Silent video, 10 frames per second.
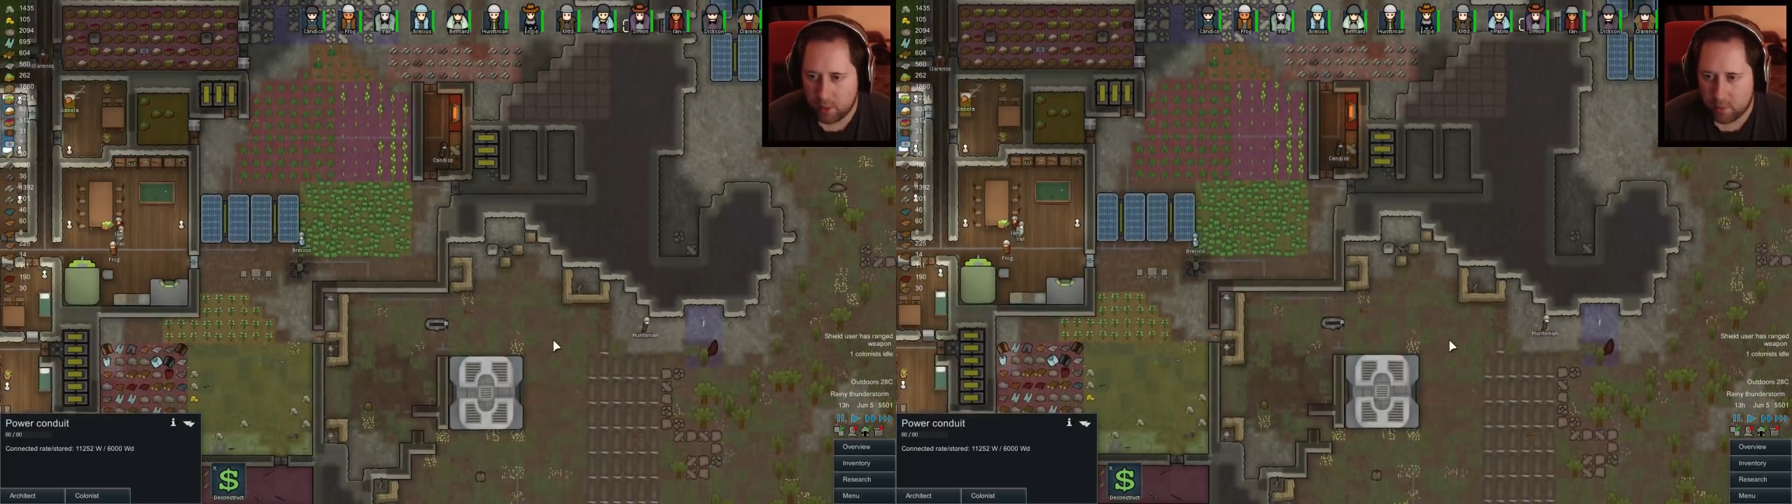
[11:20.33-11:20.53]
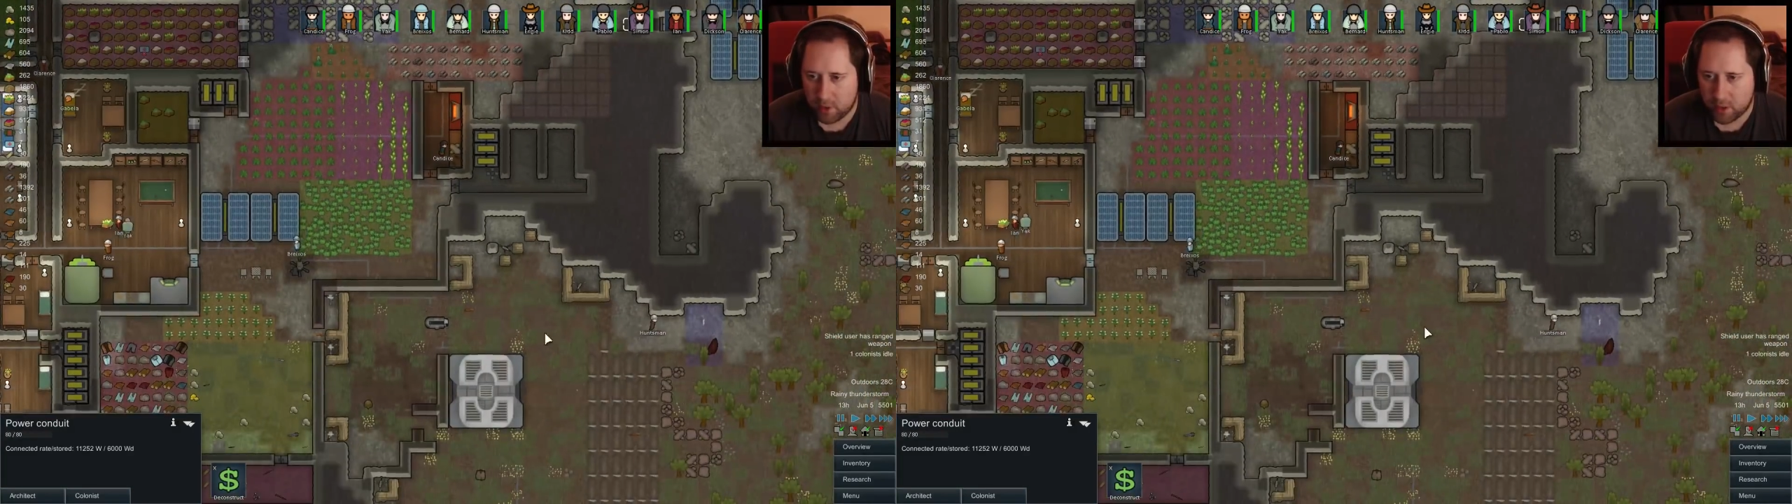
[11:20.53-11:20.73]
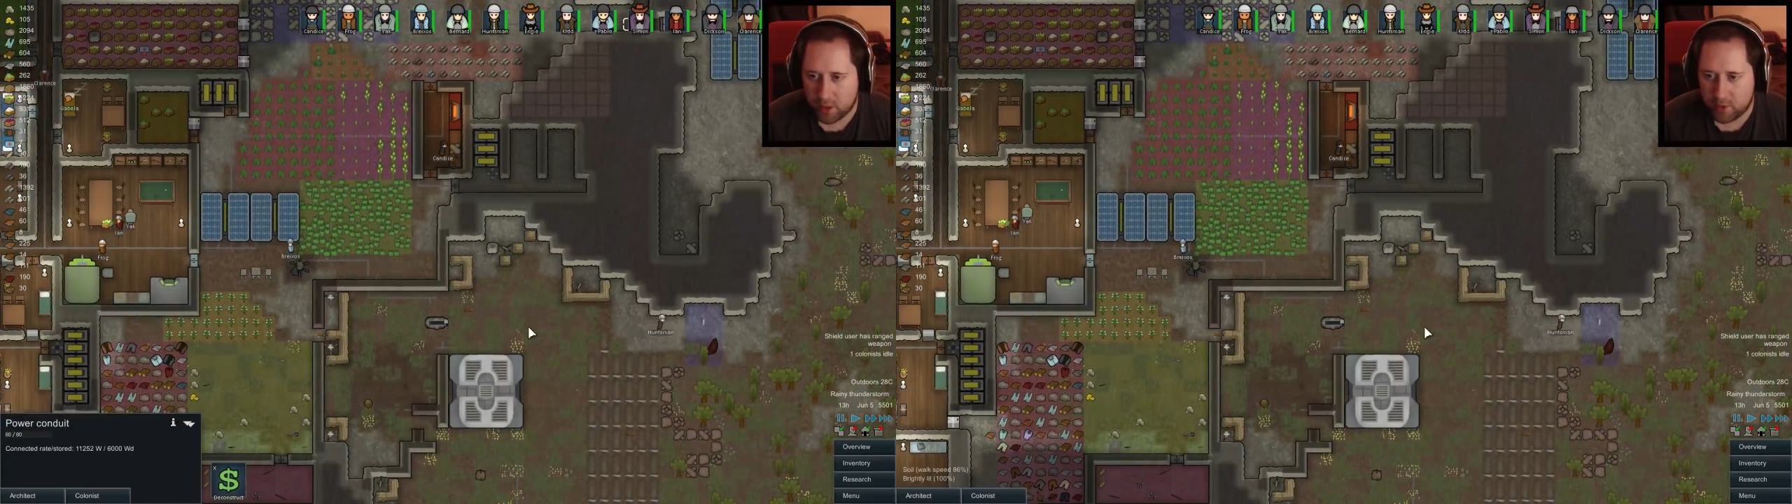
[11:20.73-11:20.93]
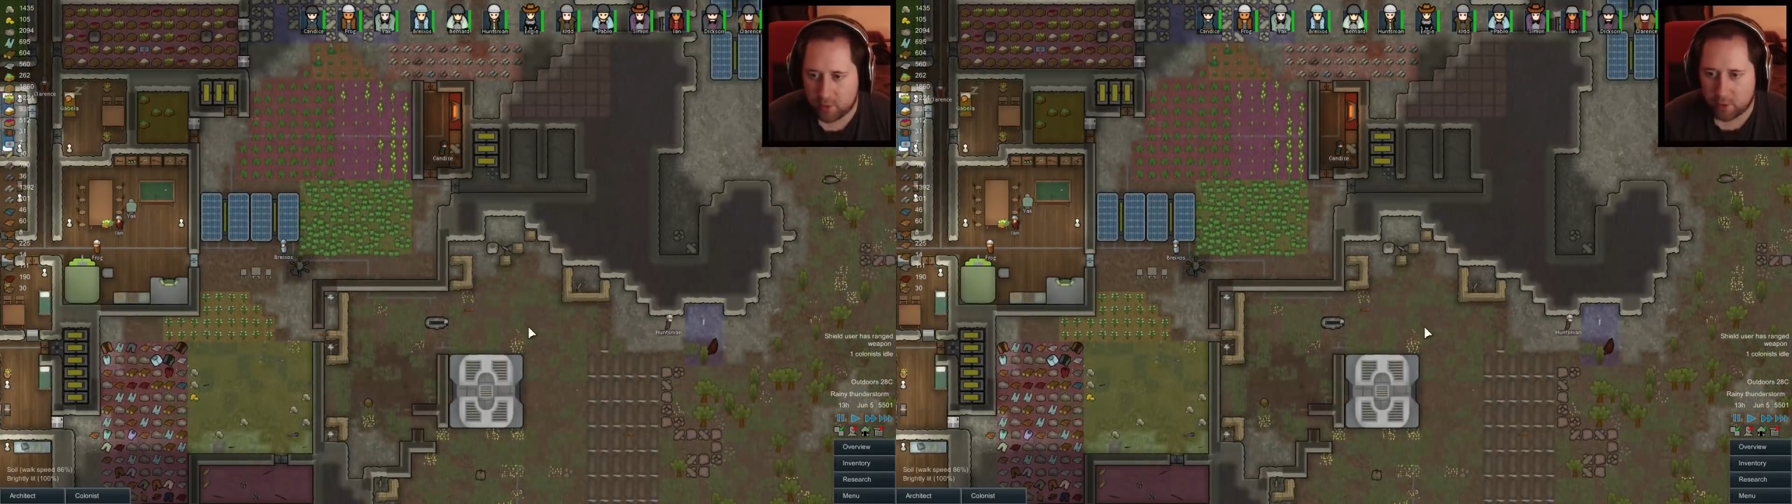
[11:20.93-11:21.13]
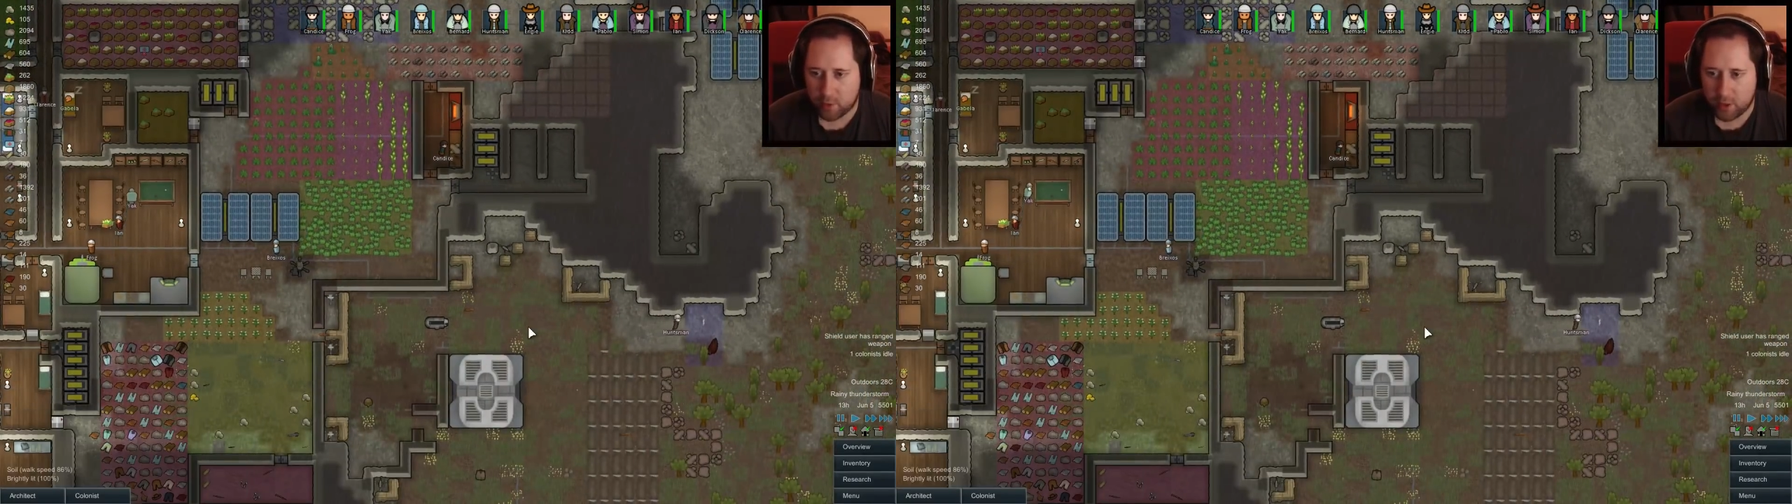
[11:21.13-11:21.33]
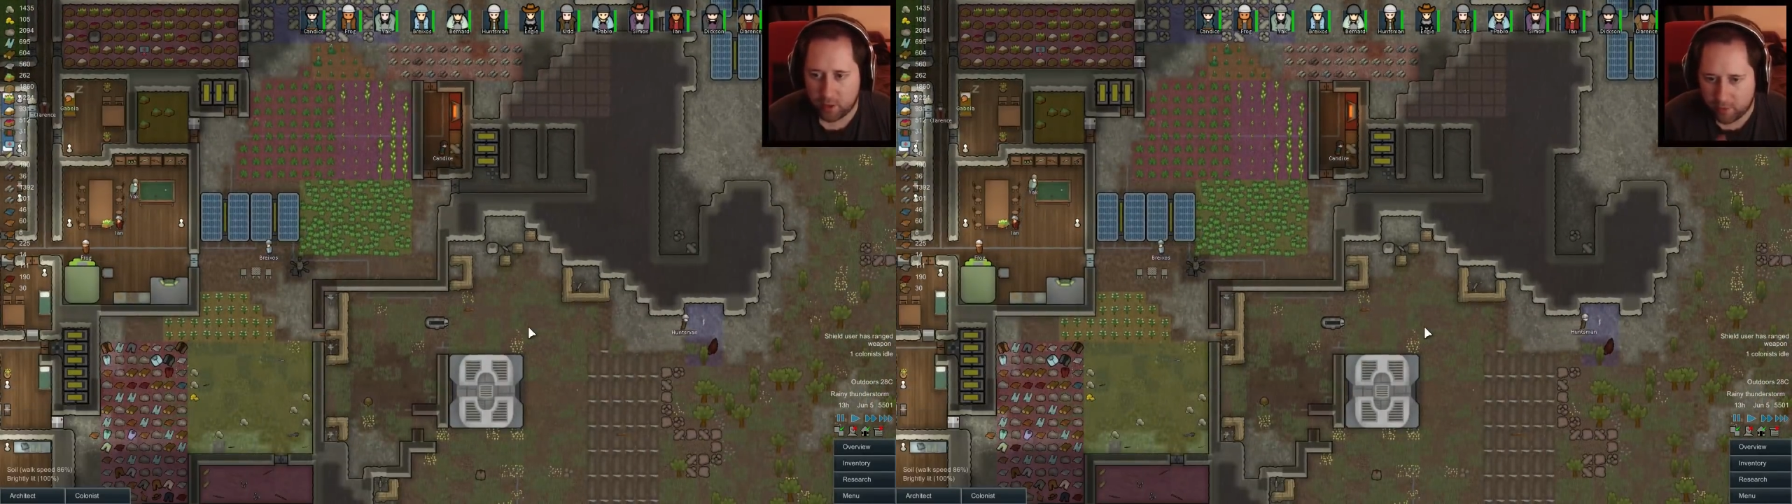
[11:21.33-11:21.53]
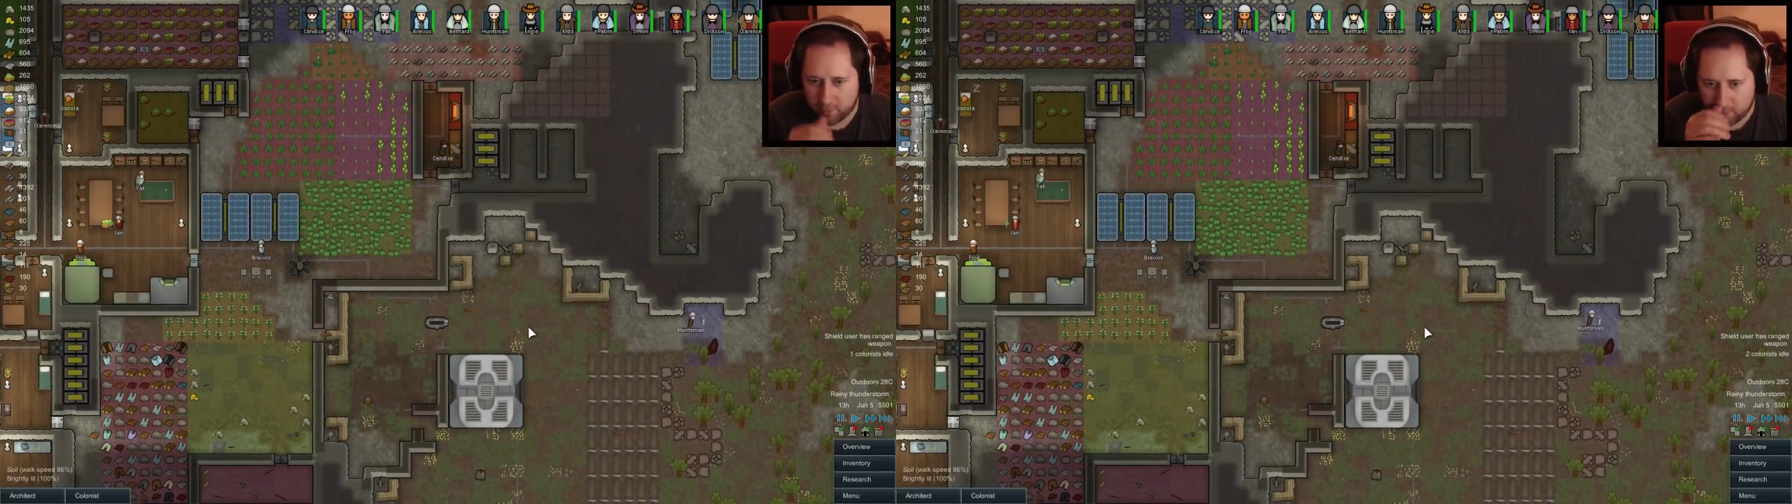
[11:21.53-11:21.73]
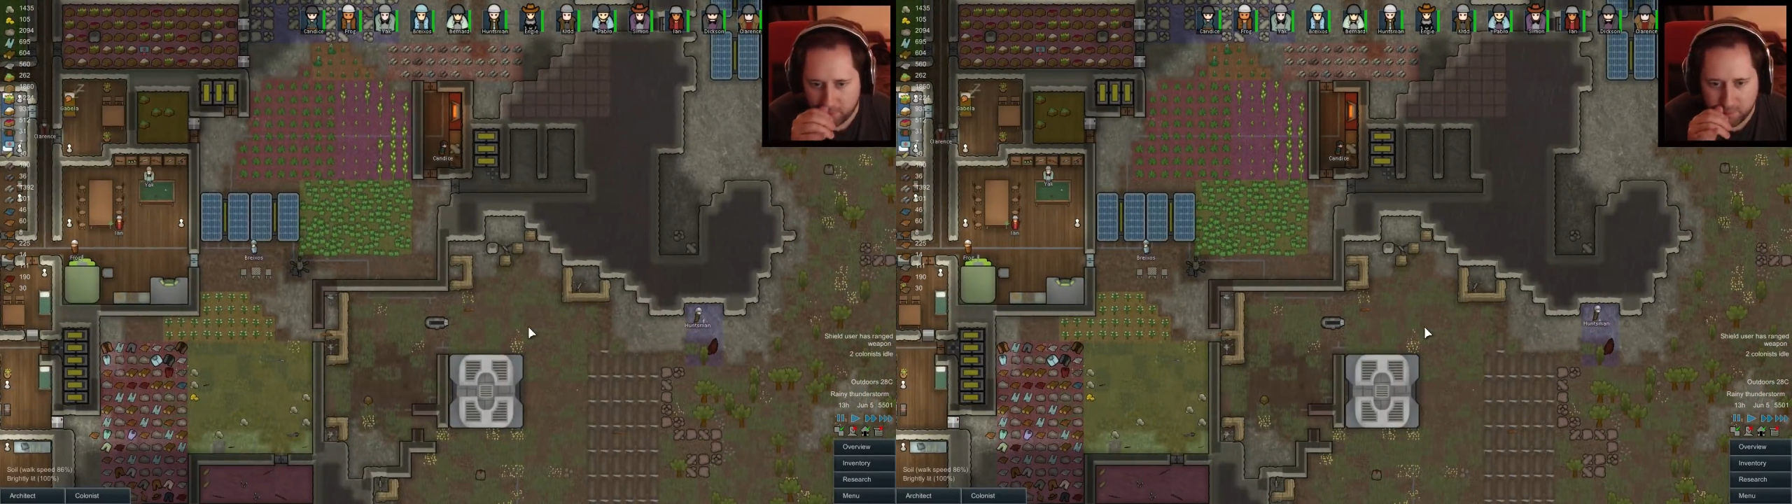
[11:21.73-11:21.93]
The guys have got quite a lot of
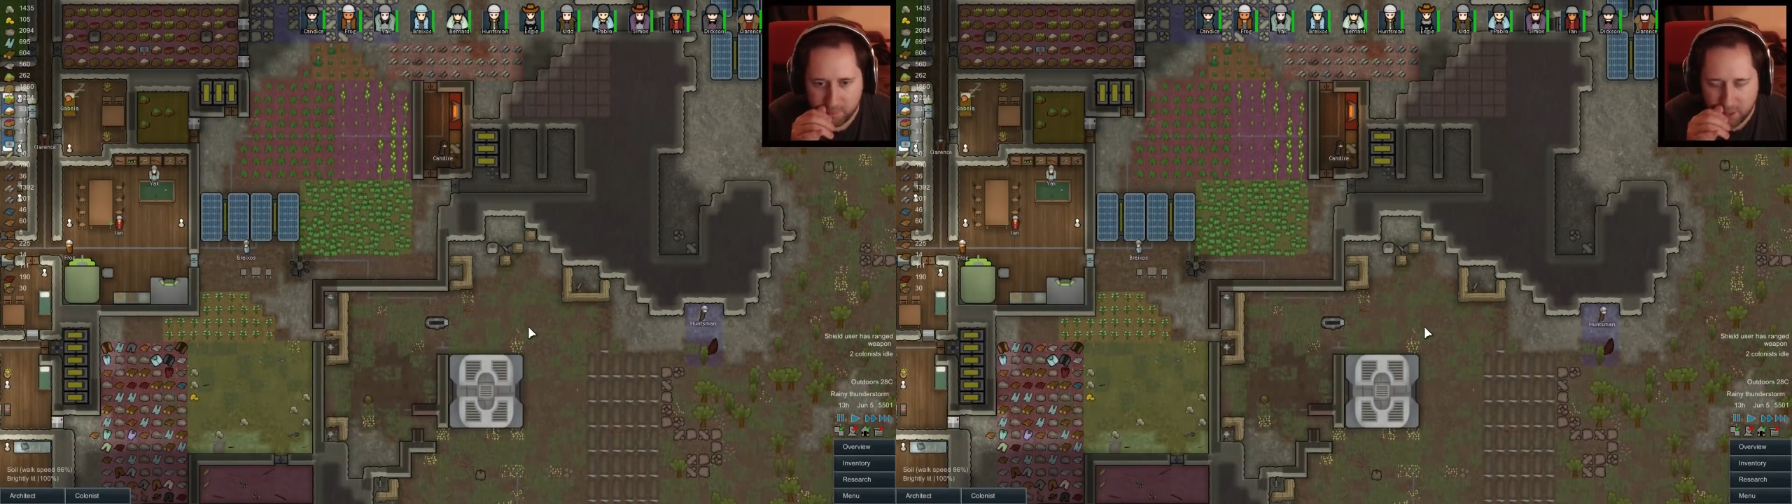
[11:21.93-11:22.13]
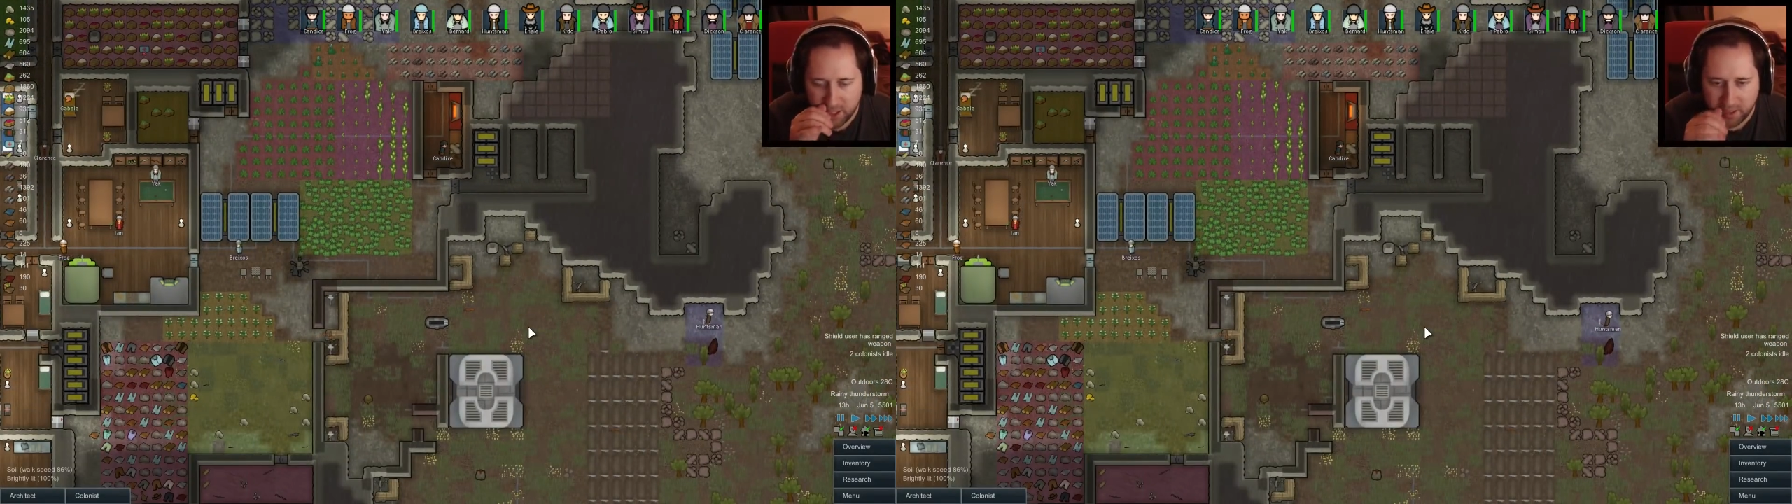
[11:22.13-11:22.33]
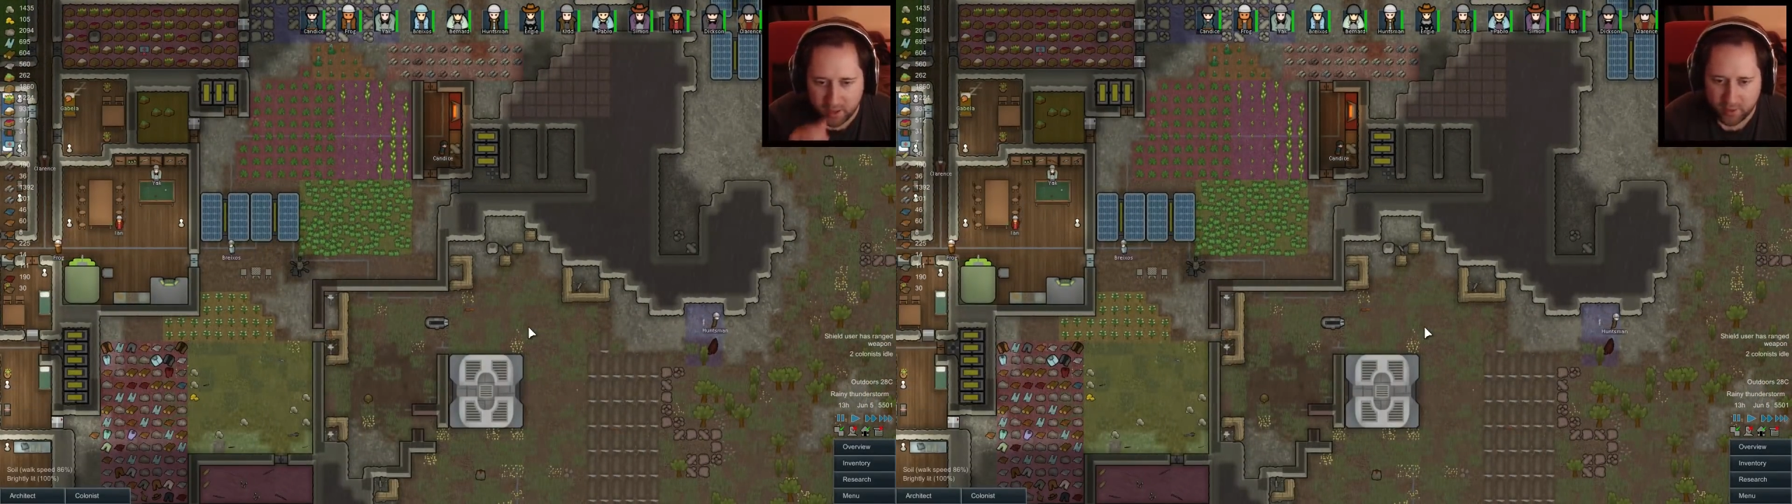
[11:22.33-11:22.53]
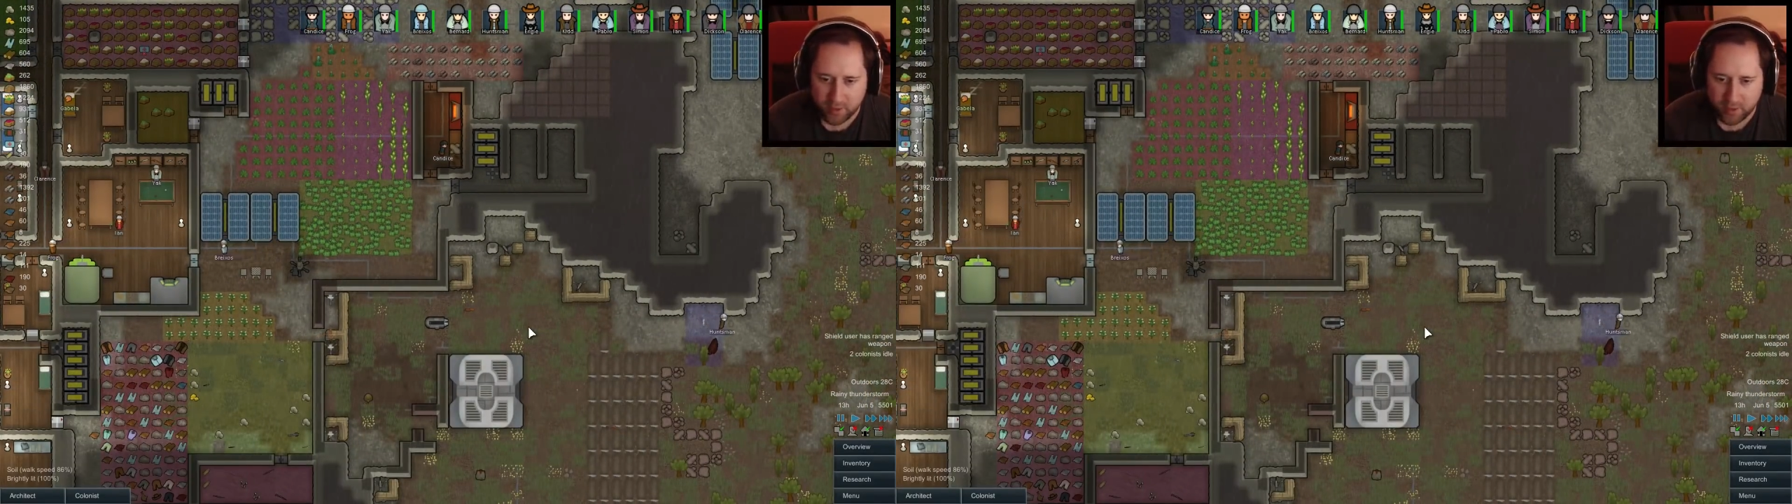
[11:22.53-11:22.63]
mining and stuff